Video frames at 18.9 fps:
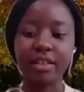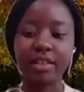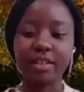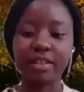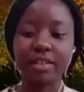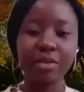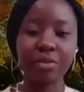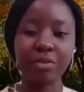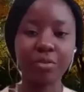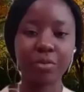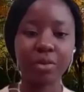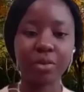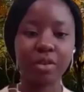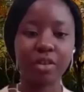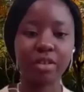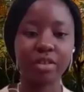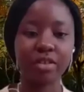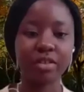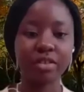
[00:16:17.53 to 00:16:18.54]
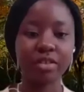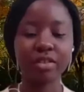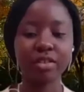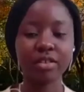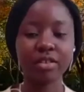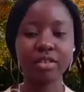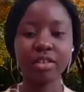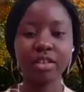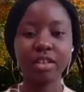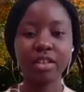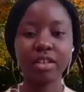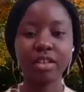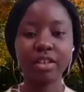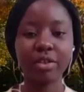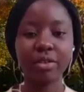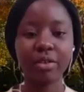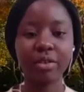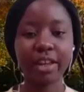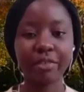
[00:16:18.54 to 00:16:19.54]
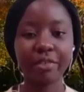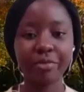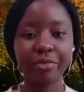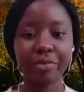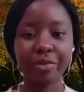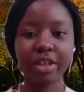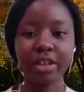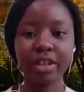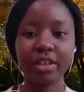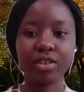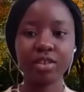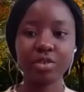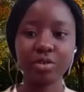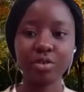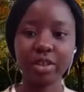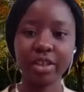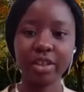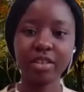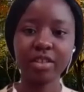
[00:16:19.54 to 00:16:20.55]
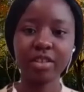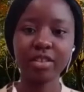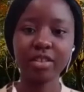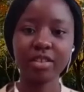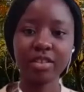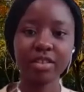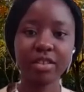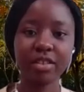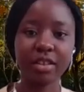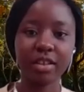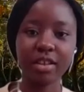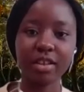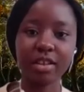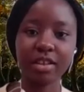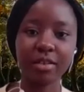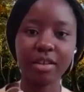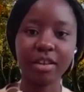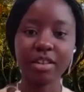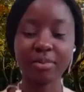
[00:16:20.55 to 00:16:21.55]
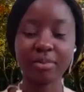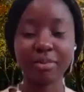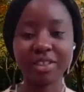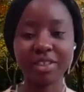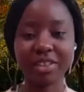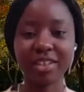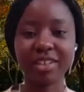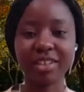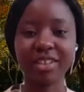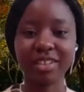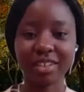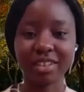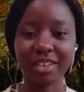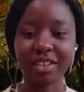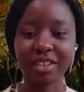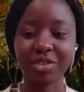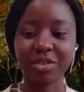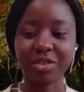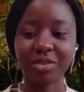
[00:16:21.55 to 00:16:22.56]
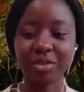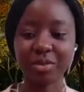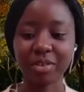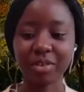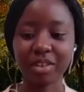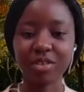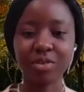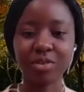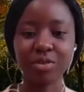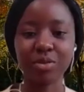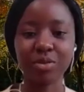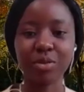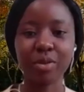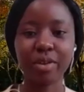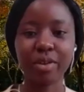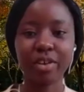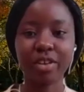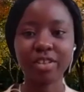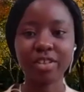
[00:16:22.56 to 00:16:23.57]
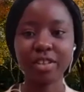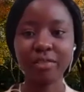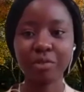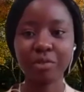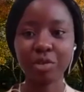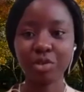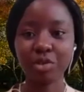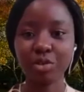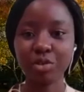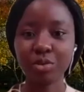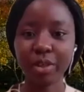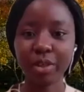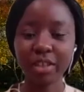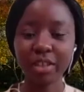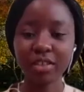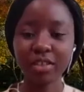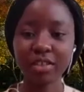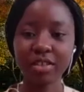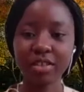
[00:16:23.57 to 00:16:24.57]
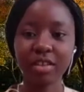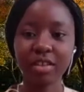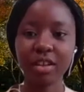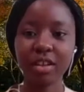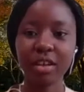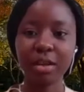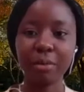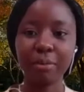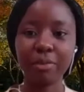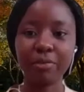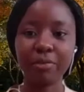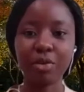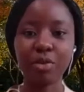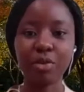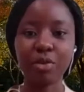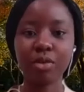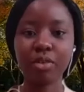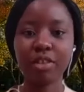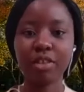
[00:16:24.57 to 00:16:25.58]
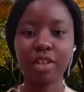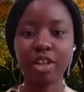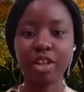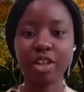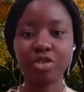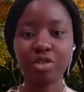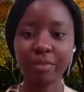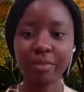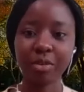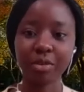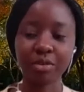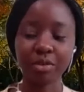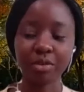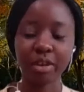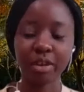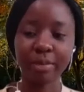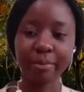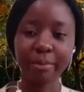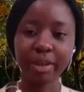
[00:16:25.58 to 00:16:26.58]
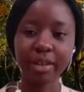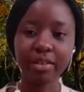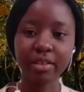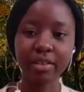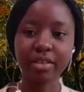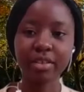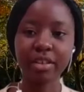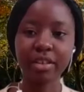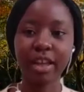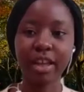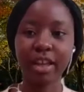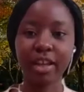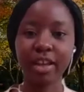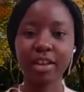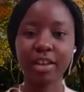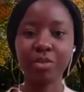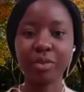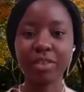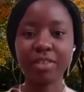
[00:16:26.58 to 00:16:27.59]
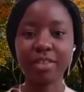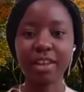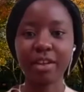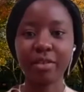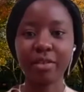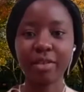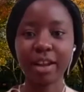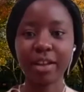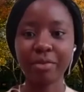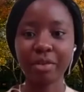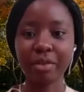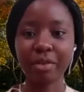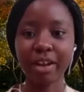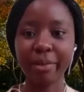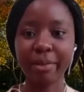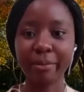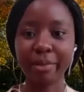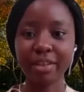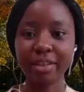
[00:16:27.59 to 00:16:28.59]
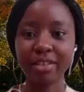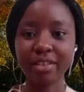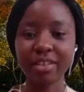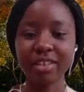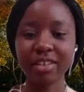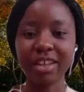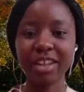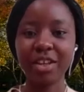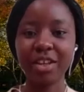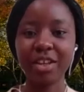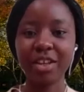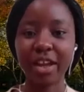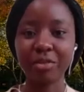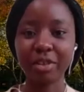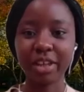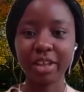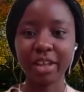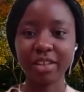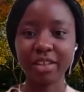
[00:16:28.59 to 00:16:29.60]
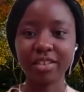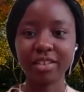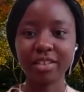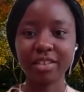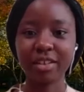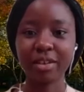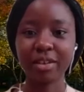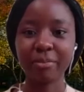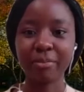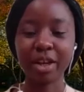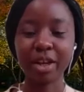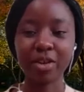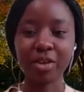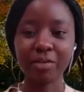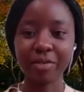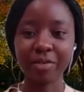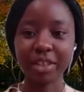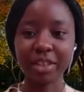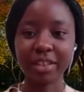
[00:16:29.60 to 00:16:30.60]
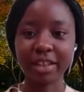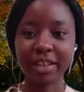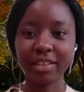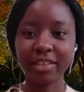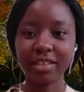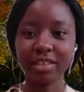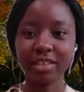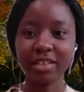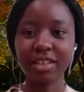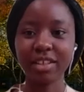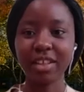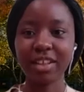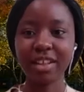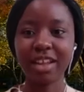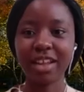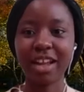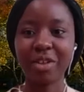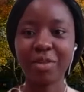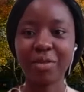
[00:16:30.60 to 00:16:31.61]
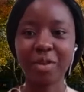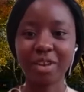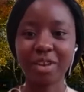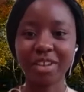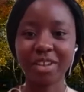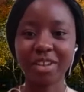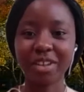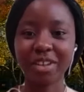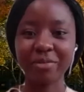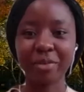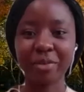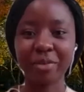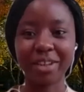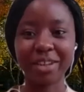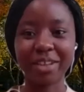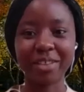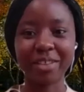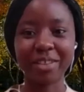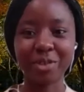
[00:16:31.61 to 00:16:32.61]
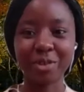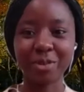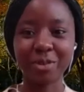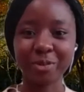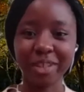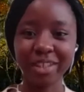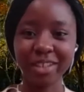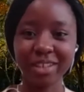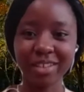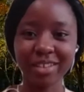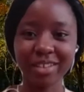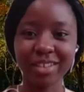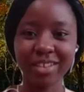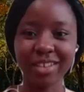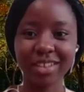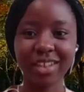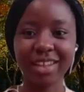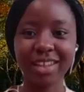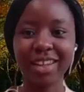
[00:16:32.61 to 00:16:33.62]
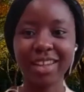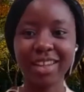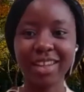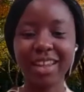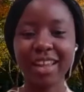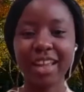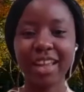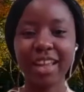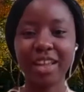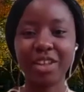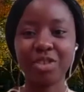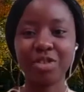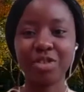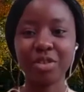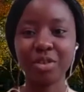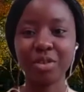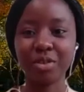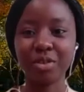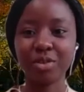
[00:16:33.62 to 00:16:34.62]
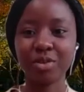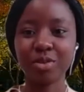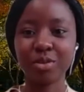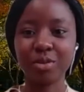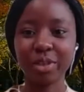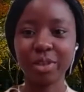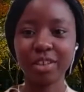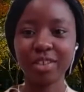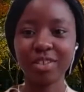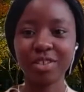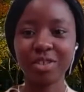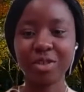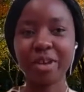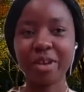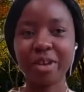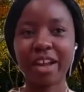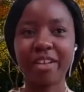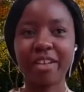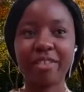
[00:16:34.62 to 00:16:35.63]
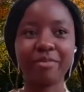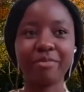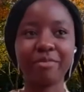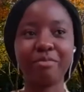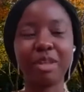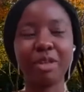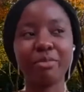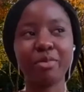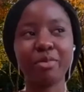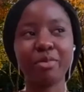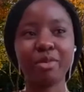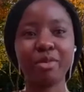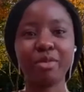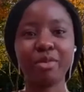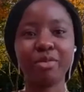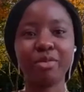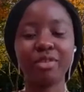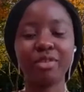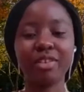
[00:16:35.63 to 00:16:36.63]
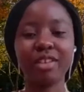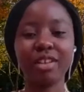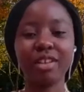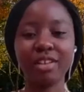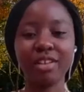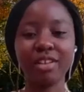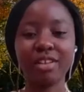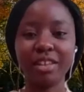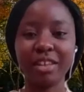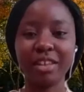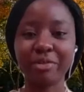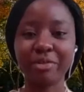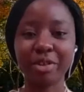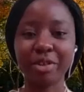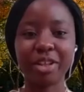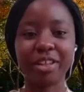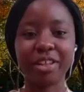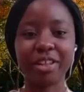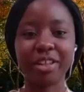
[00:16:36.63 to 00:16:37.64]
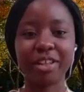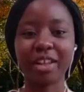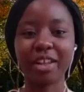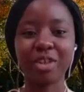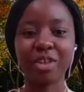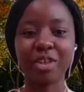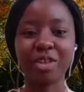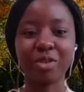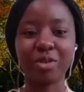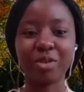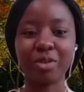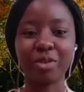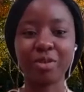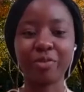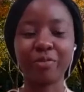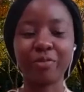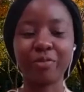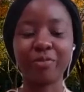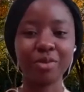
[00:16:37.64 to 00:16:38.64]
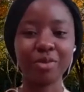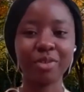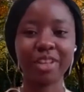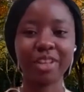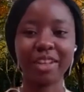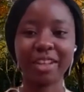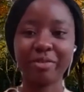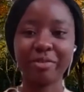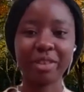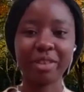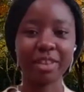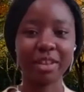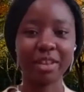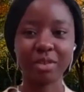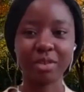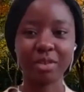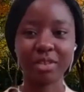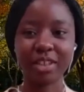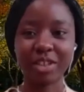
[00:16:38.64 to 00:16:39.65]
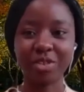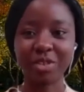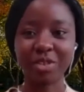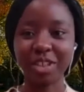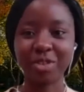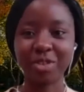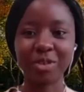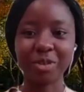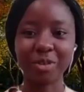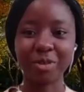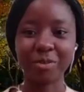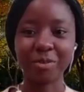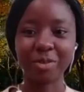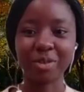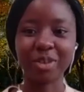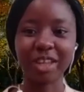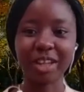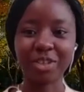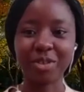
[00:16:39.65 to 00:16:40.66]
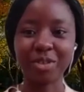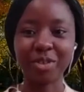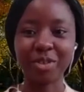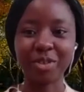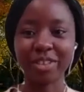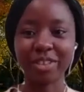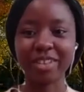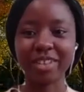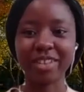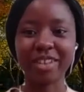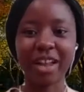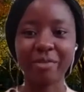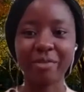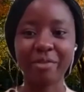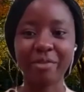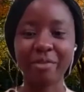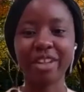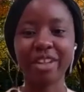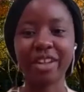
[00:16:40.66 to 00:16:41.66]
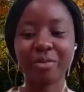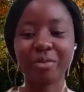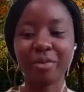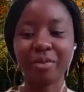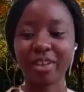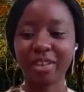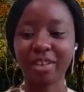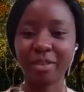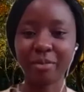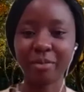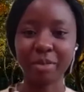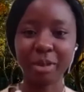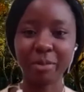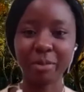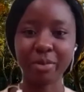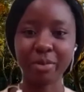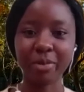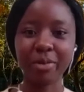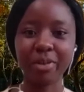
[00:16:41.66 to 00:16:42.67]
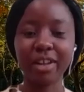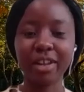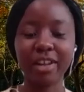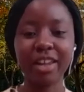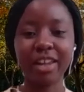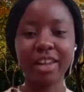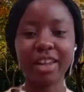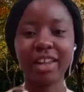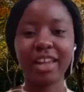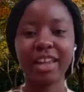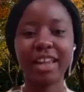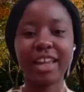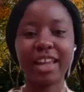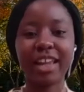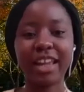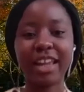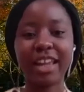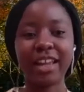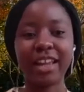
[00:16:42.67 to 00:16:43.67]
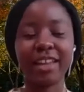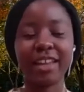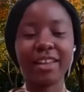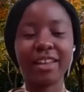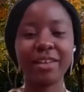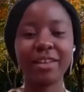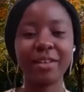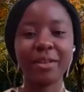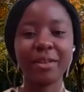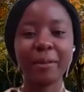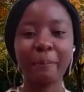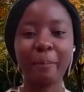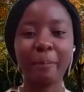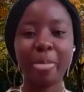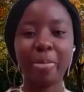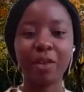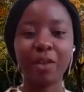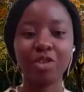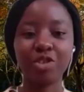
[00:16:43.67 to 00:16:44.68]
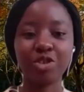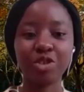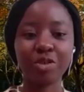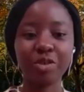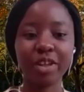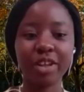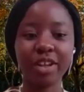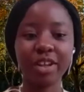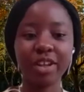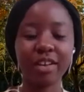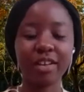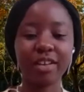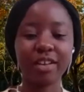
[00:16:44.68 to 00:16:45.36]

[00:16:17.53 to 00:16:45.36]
did was tell every student, especially international students, to quarantine for 2 weeks before they travel to campus. And when they arrive on campus, you have to get a COVID test and quarantine for another 2 weeks. And during those 2 weeks, you have people delivering your food and everything else that you need to your room so that you don't have contact with other people. And during